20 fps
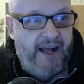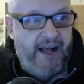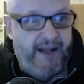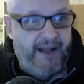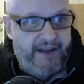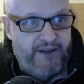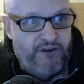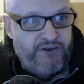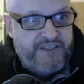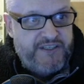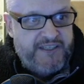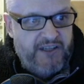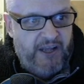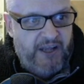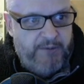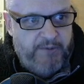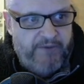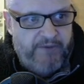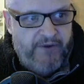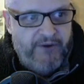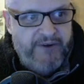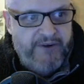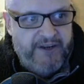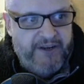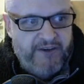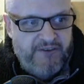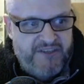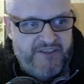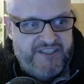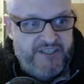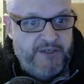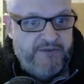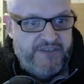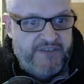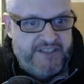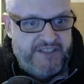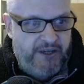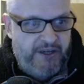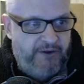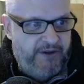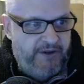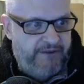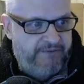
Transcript: And it looks like we've only got Silverstone,